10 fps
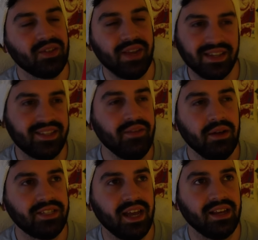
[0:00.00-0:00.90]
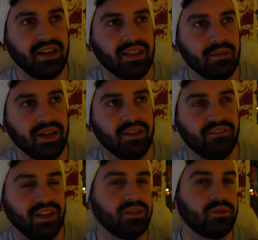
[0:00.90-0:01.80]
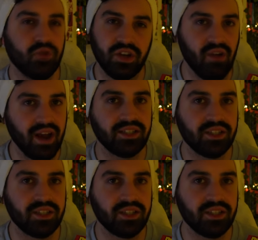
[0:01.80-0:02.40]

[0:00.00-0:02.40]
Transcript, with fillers: So yeah, 7 out of 10 at the minute feels pretty right